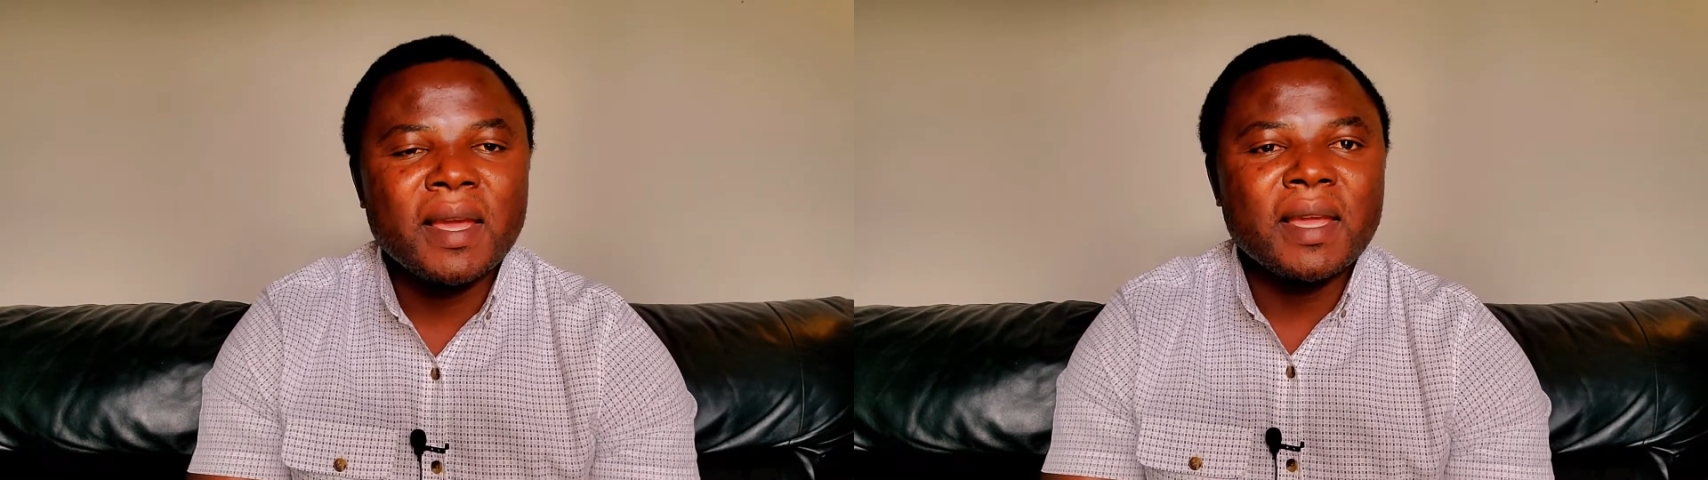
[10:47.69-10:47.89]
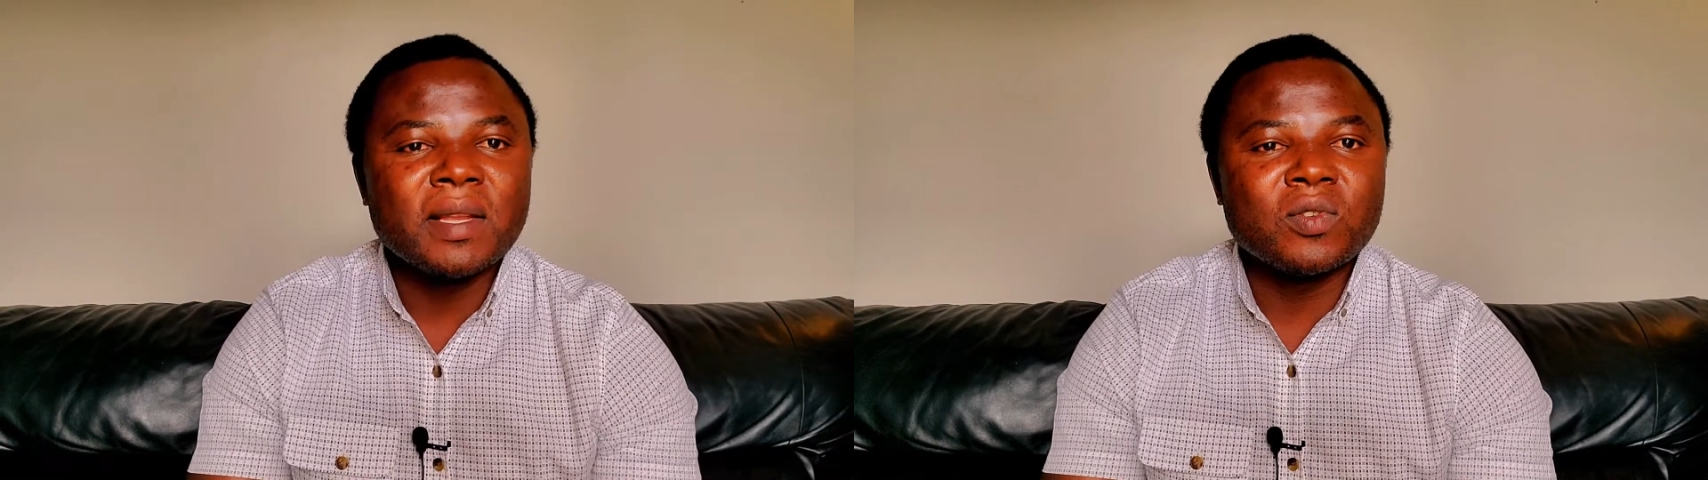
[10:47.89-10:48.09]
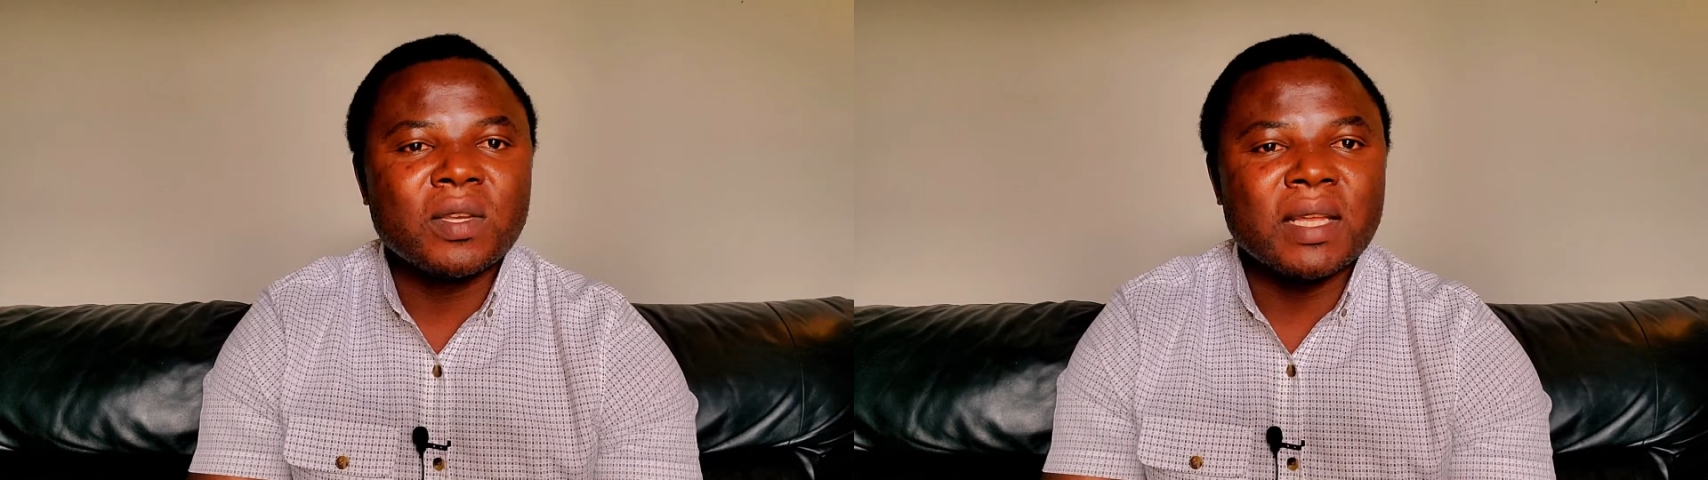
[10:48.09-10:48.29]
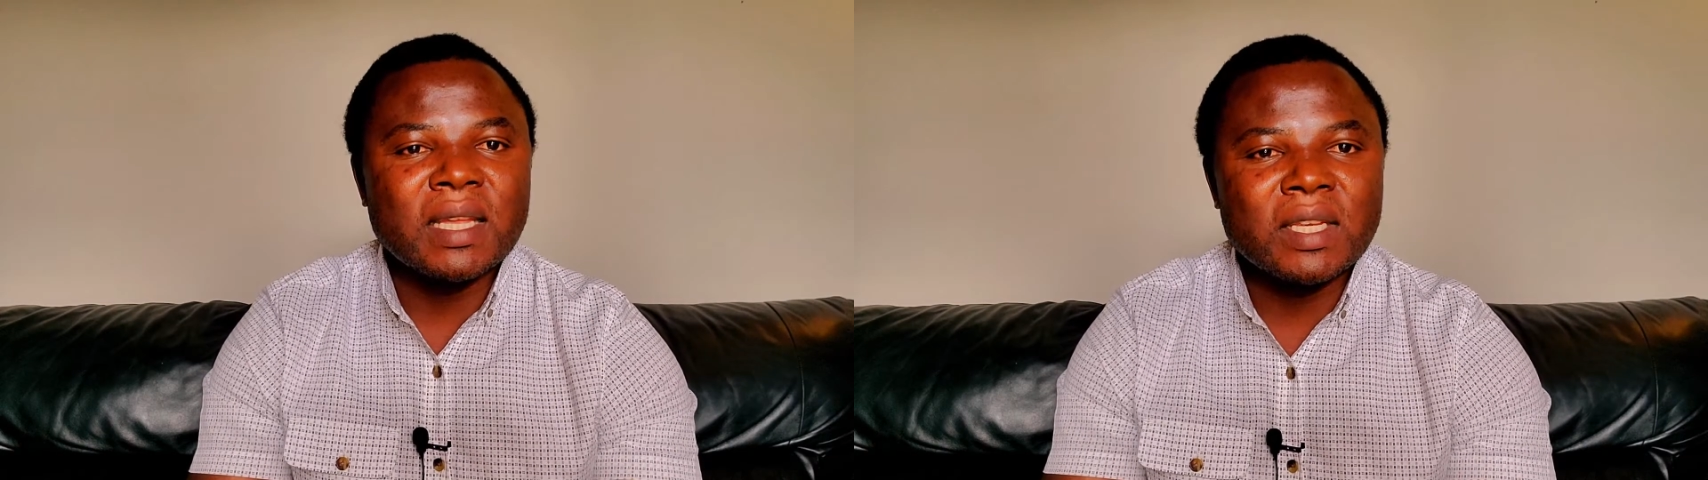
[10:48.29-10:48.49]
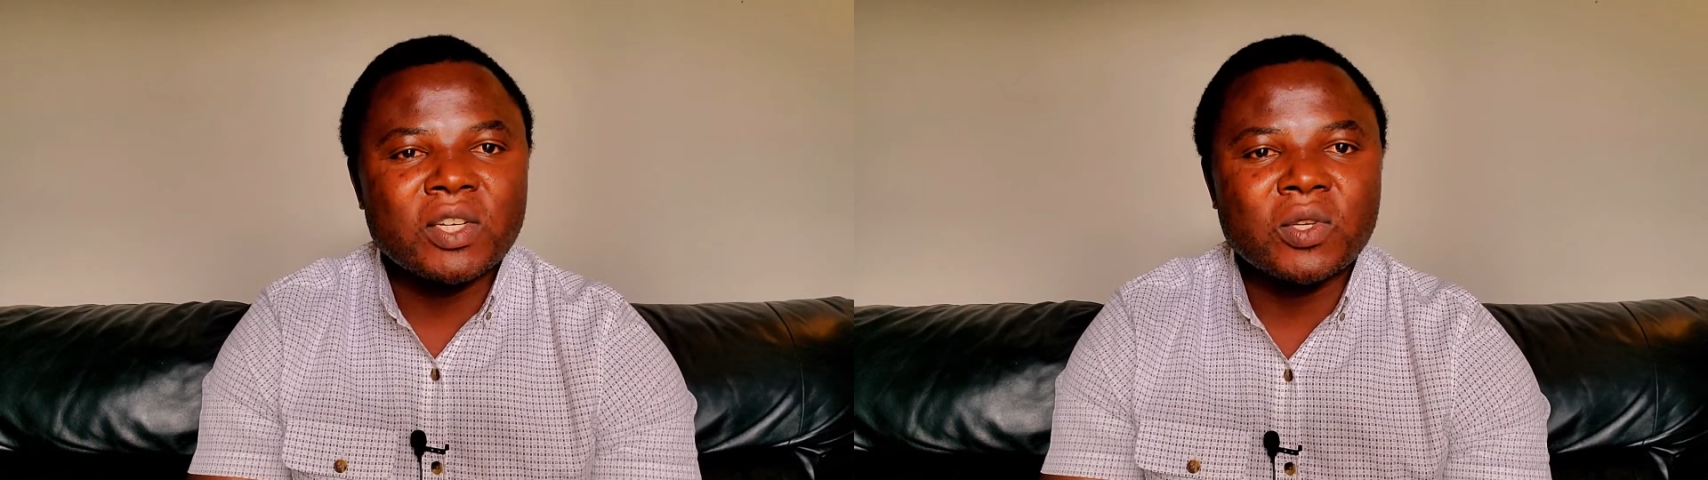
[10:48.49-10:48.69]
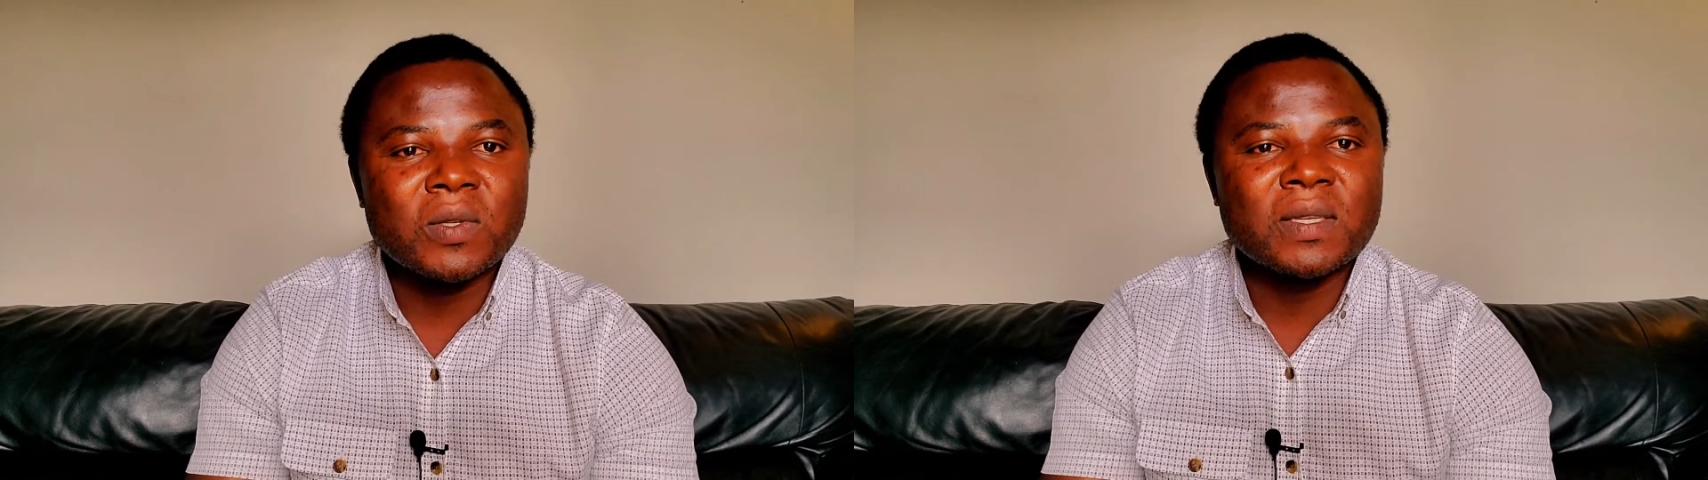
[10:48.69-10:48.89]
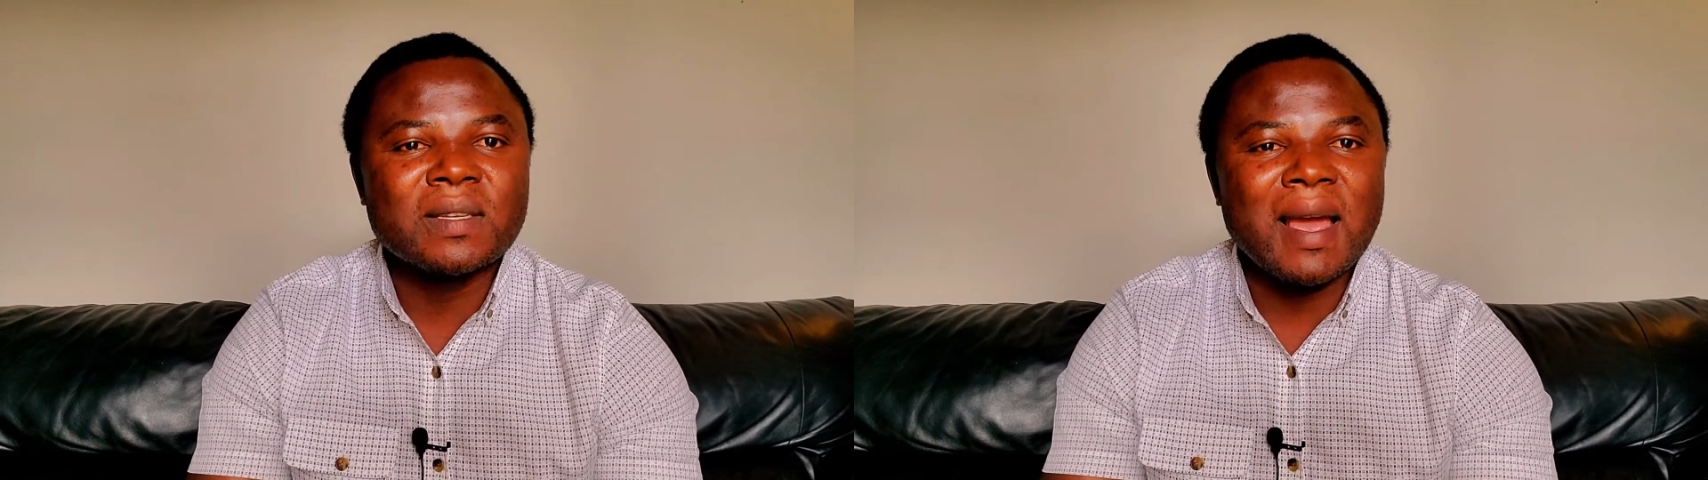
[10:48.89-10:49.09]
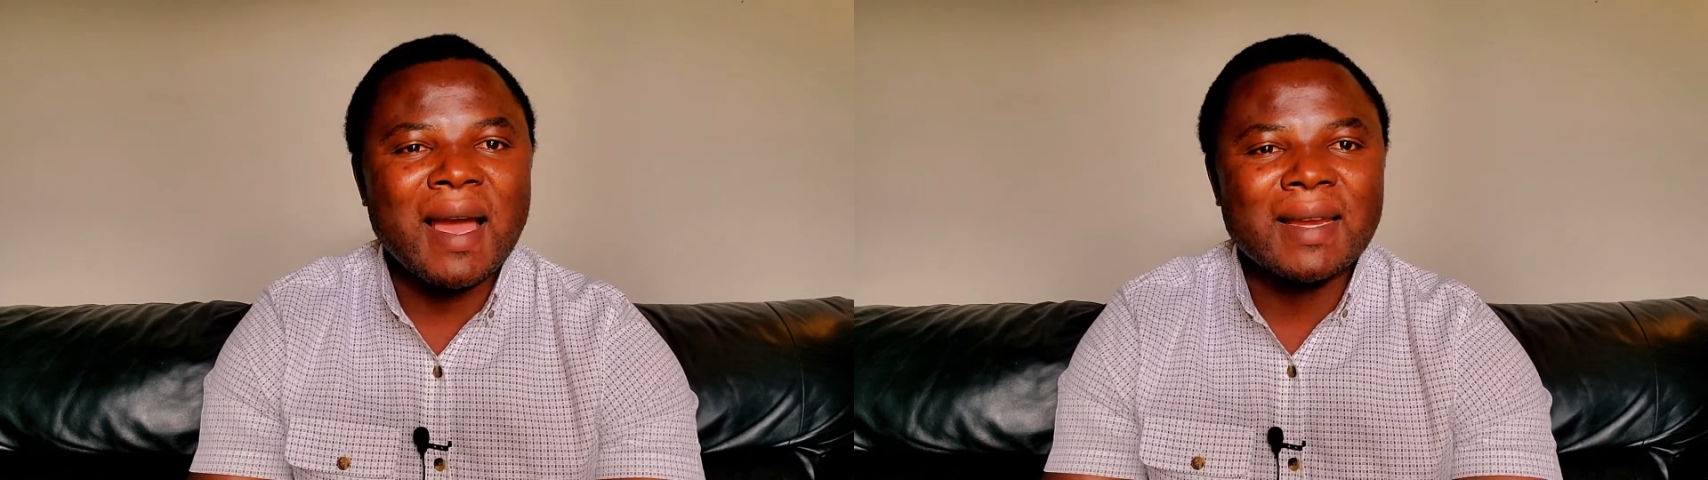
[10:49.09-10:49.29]
into the
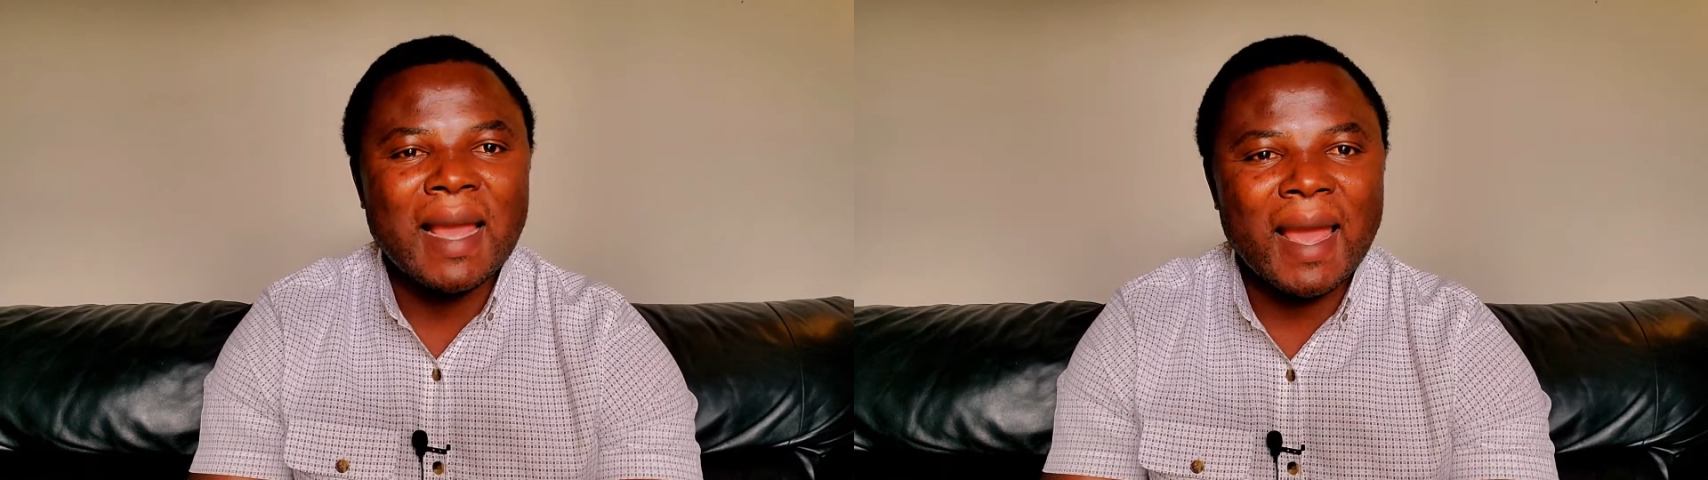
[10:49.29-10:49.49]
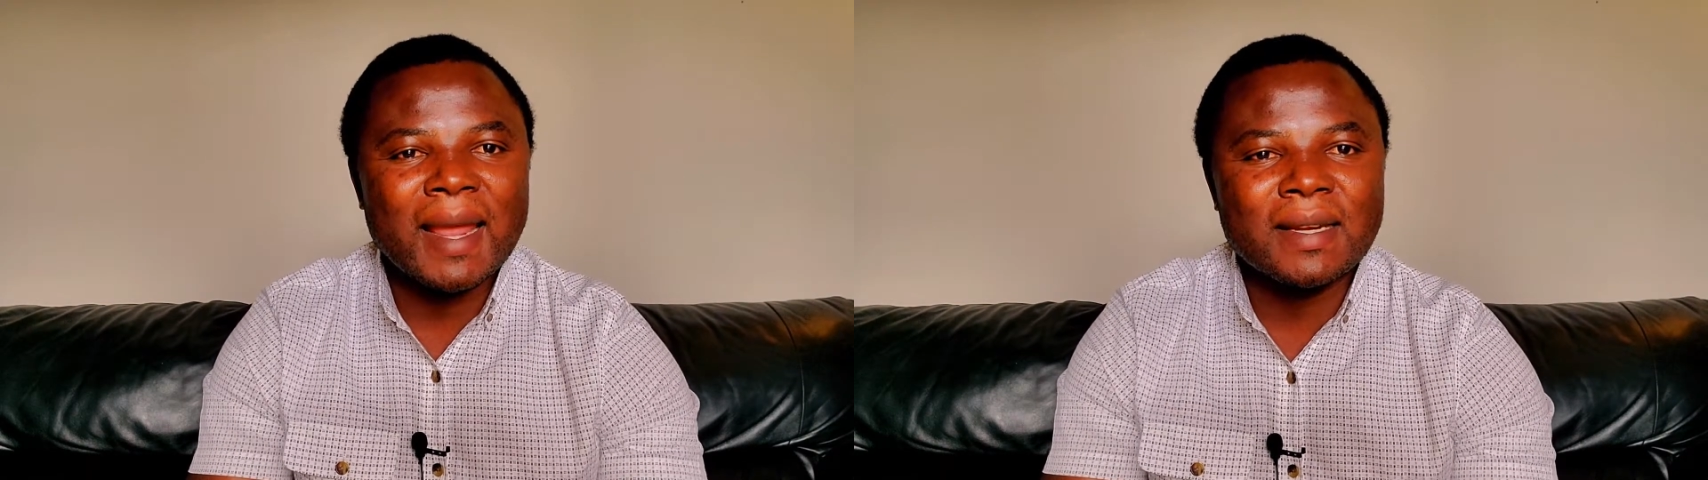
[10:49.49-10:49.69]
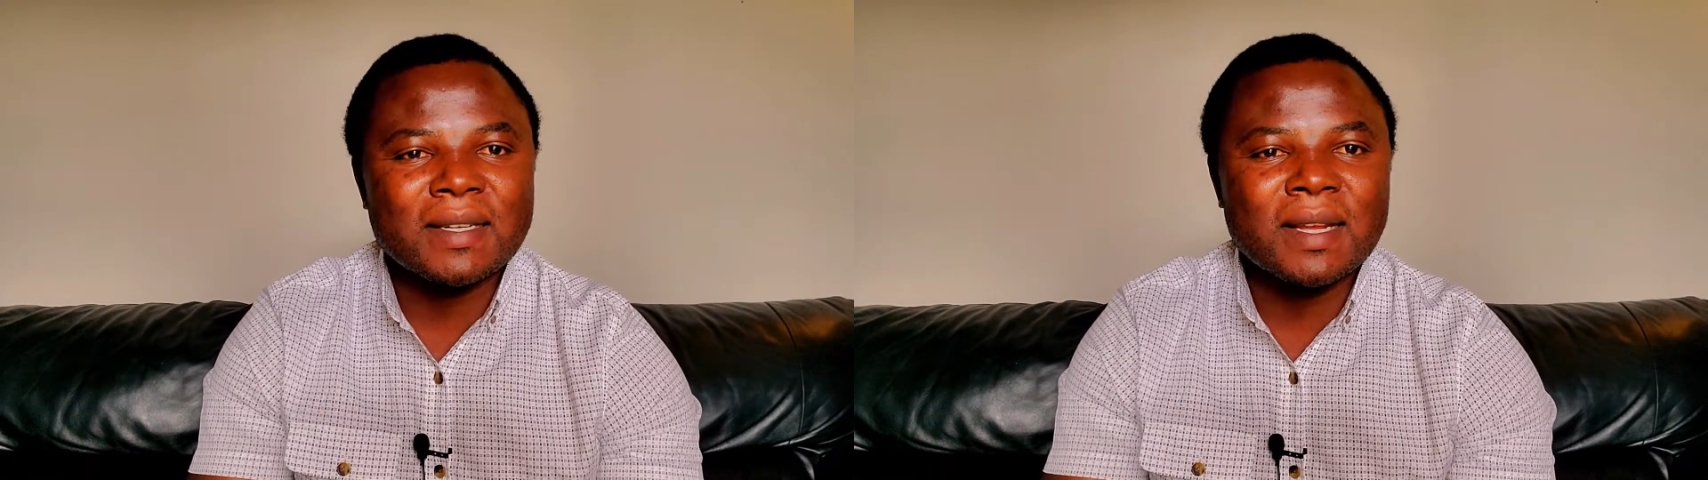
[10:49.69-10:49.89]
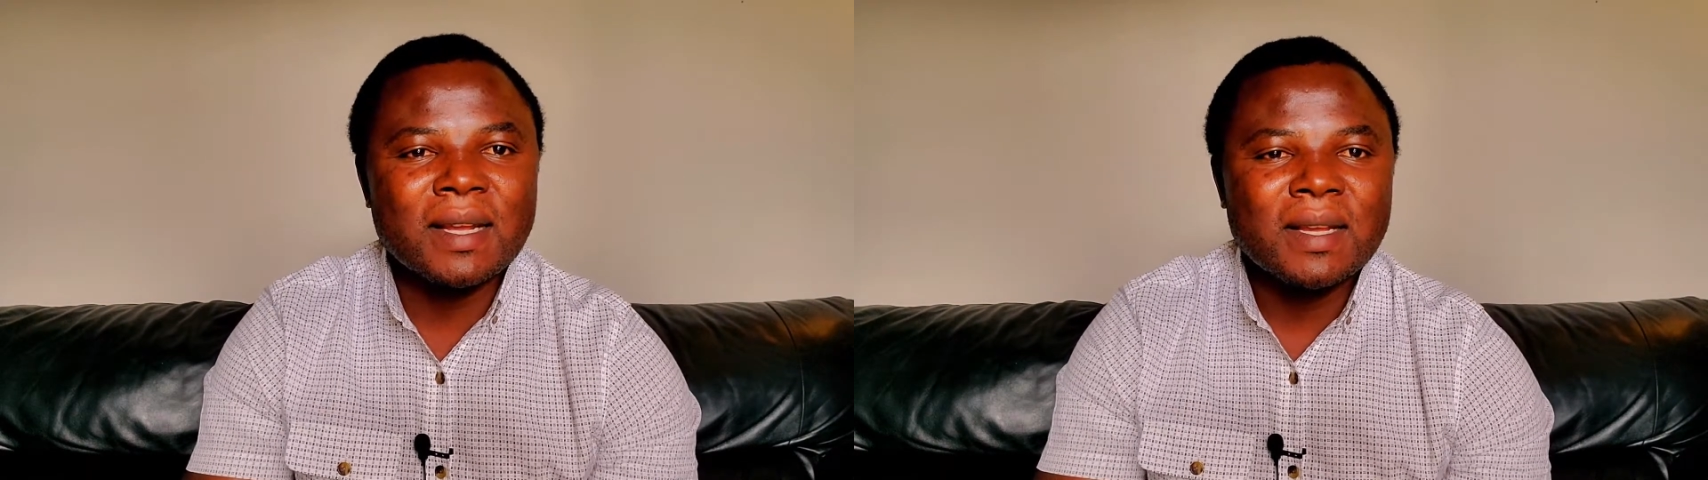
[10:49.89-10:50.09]
issues at hand.